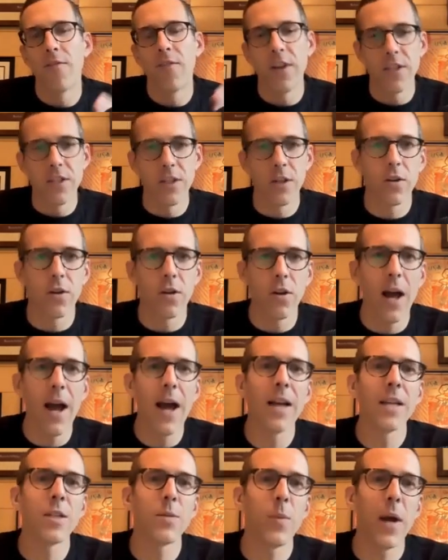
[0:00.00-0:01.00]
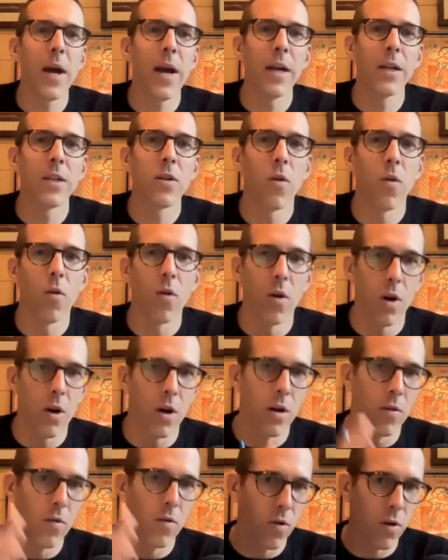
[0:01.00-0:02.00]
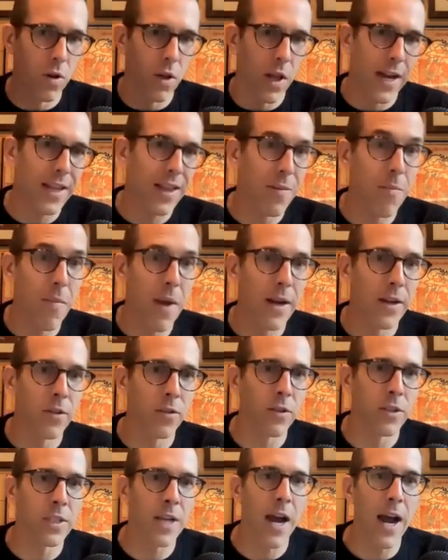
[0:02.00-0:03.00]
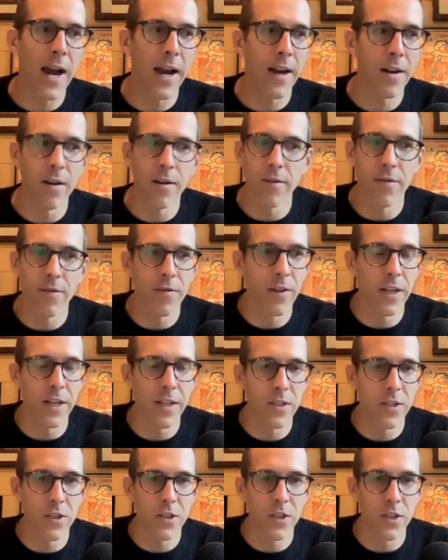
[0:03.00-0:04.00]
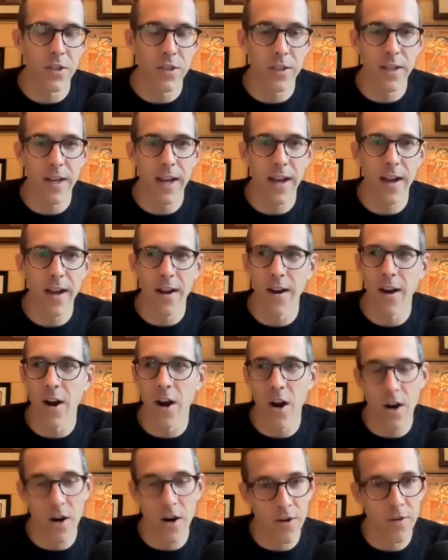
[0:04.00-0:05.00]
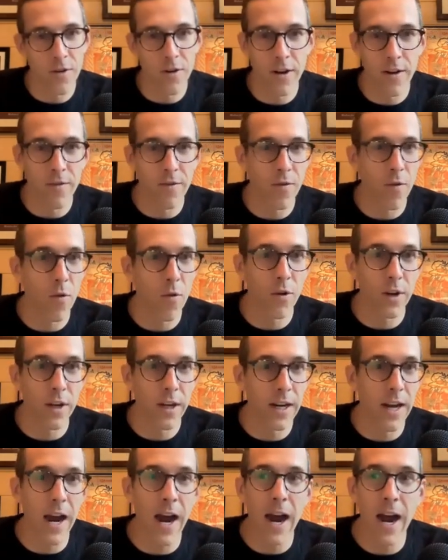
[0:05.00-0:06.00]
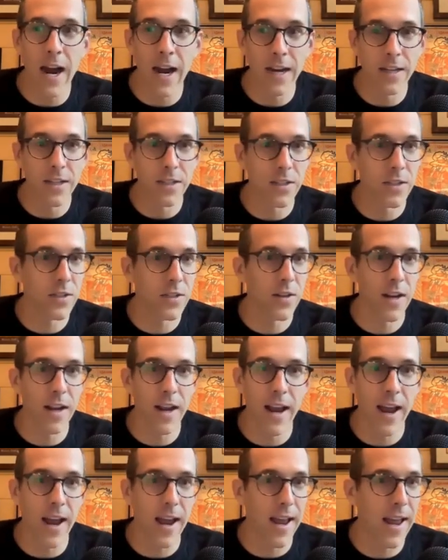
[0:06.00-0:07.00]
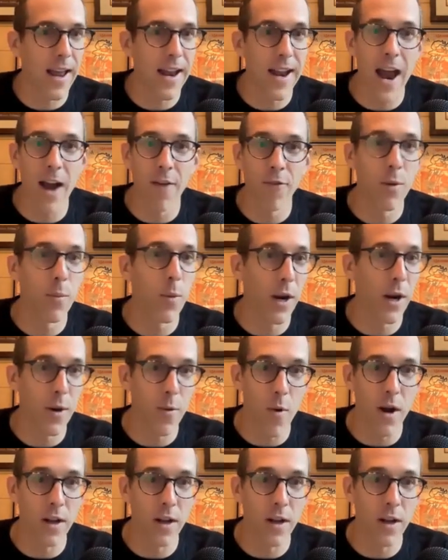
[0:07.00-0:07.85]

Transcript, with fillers: physical aspect or like the mental side of it's just 140 guys and everybody